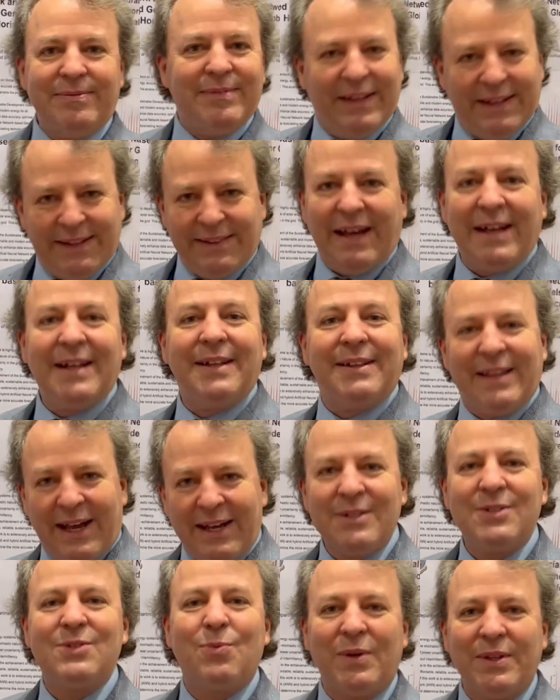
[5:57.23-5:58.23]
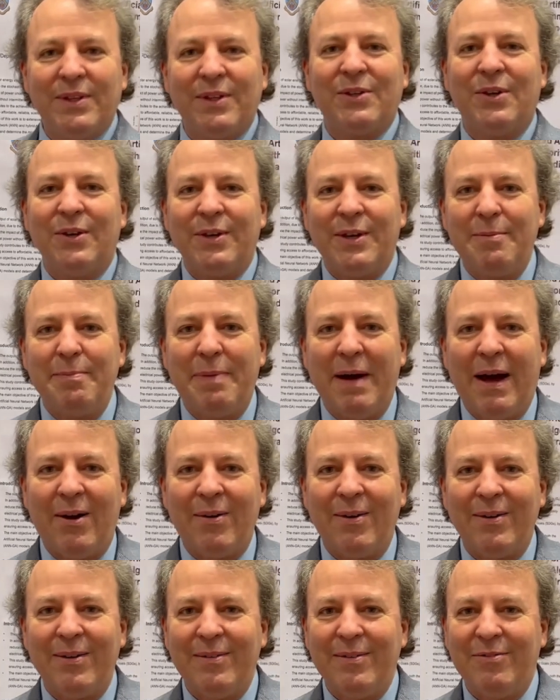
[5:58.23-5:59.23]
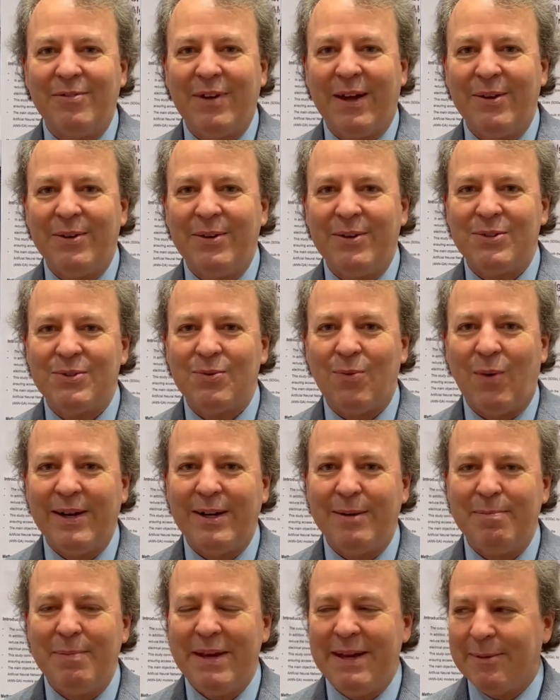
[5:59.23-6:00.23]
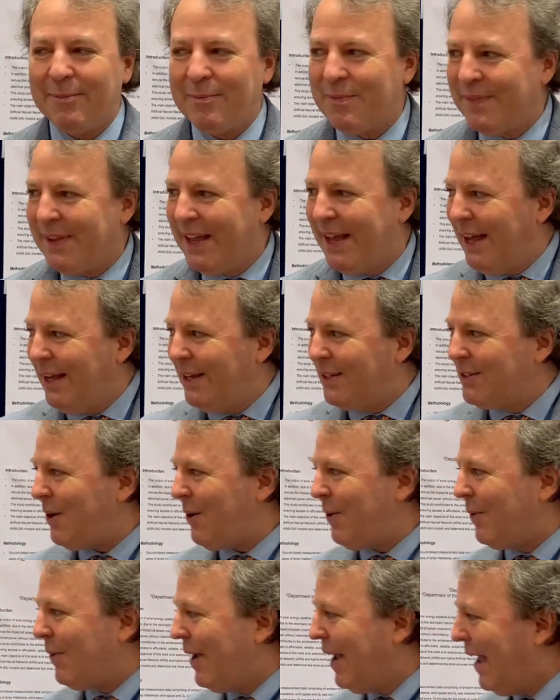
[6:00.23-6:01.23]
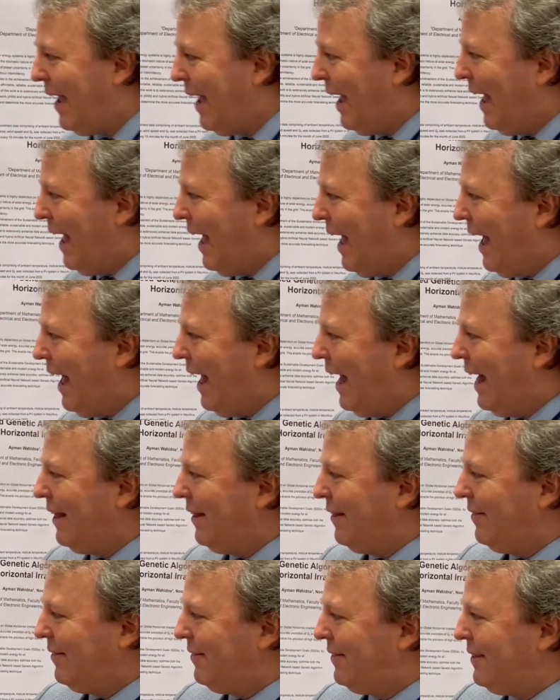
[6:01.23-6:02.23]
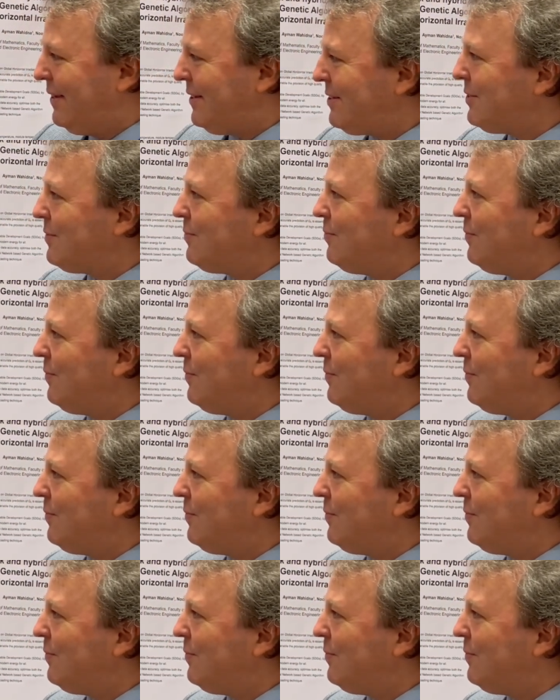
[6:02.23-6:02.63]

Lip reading: that is what the cooking power values wind up being. So this